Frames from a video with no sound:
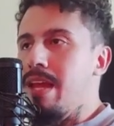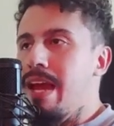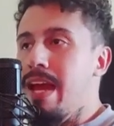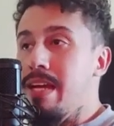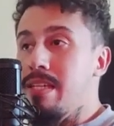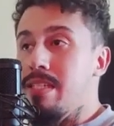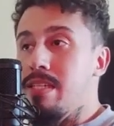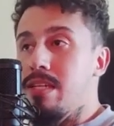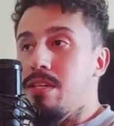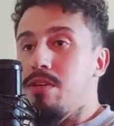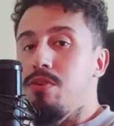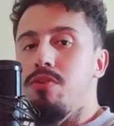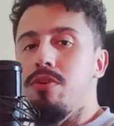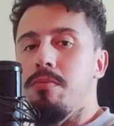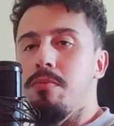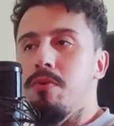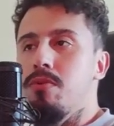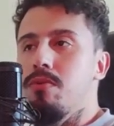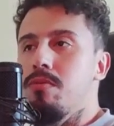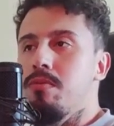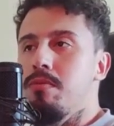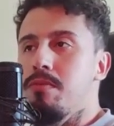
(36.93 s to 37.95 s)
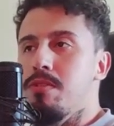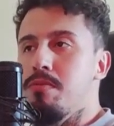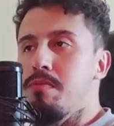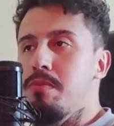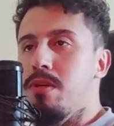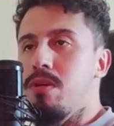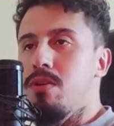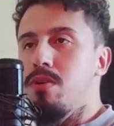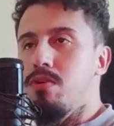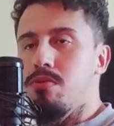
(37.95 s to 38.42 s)
executable,
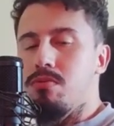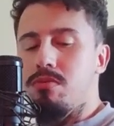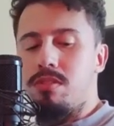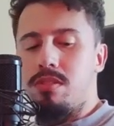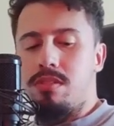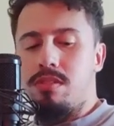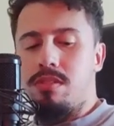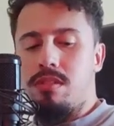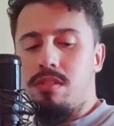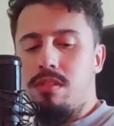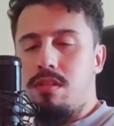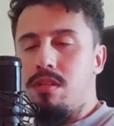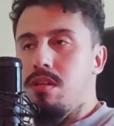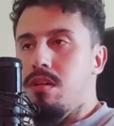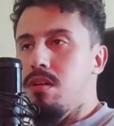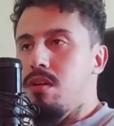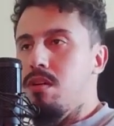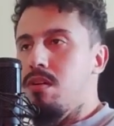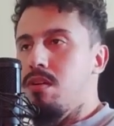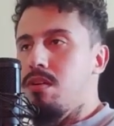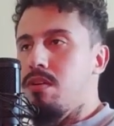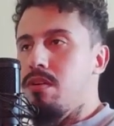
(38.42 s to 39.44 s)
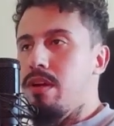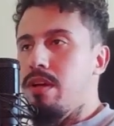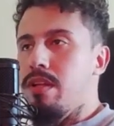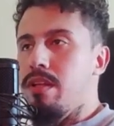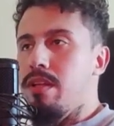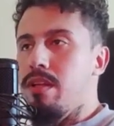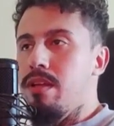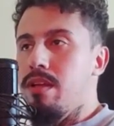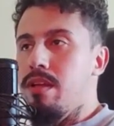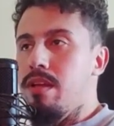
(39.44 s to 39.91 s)
must be code,
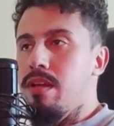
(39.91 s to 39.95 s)
right?